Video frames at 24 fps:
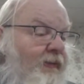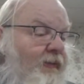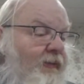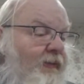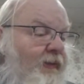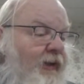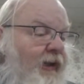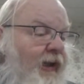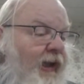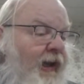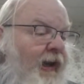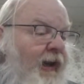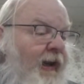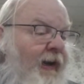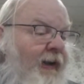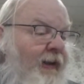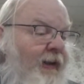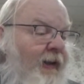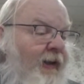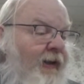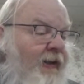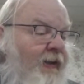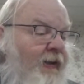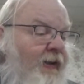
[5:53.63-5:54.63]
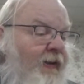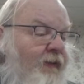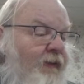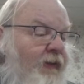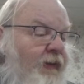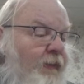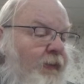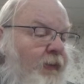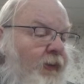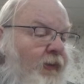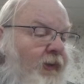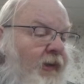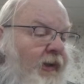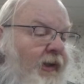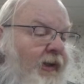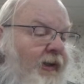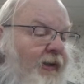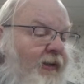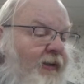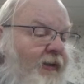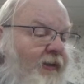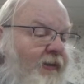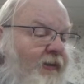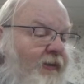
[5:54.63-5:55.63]
the highlight of the
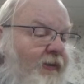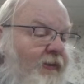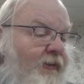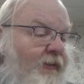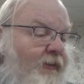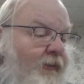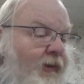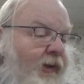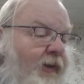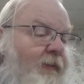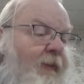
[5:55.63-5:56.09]
morning, well,